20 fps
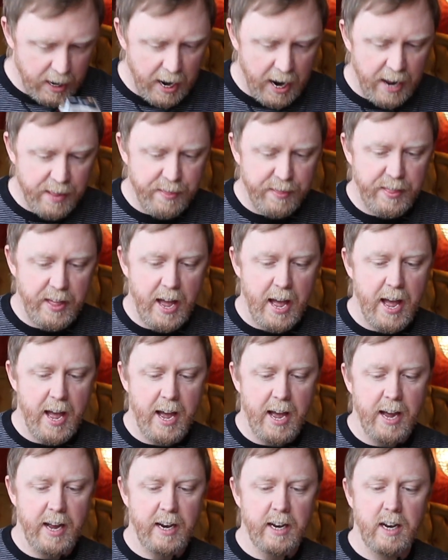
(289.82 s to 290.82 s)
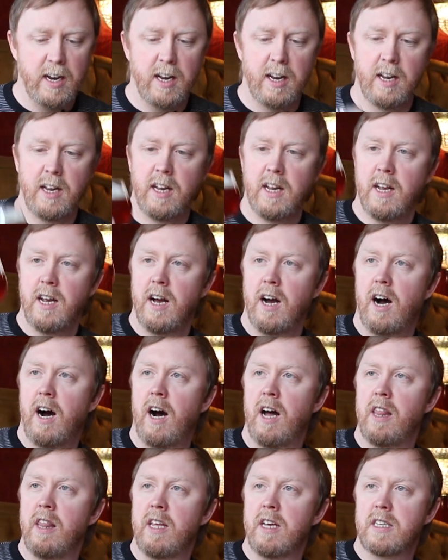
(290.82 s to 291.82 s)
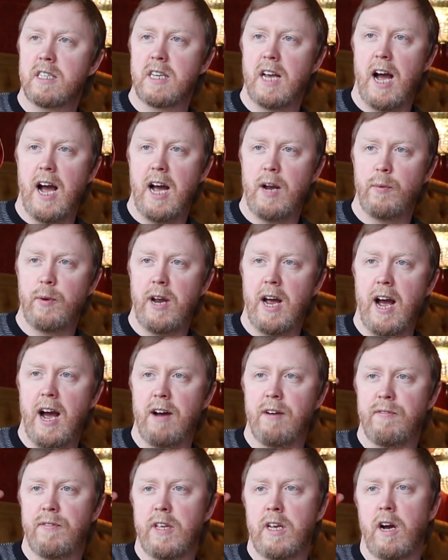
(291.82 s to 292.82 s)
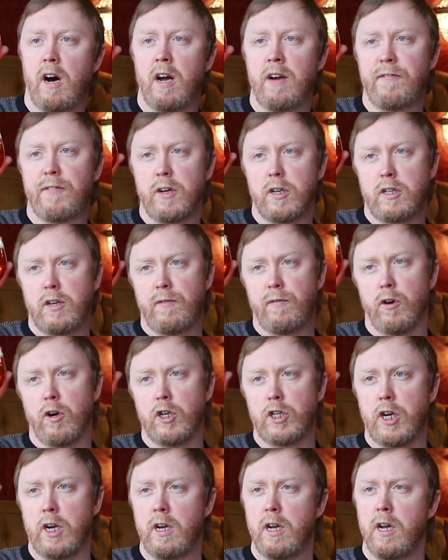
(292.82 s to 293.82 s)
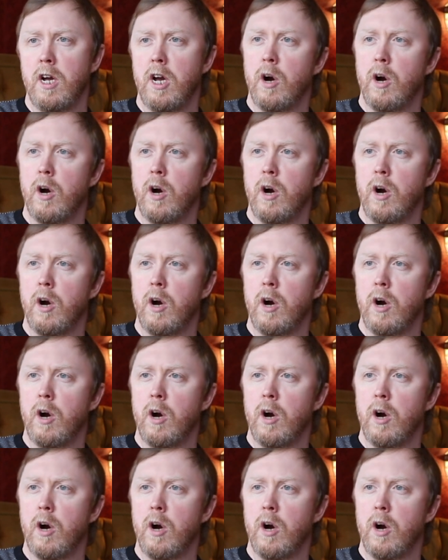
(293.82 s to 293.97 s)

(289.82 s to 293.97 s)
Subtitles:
And then on this side we have the unfiltered version,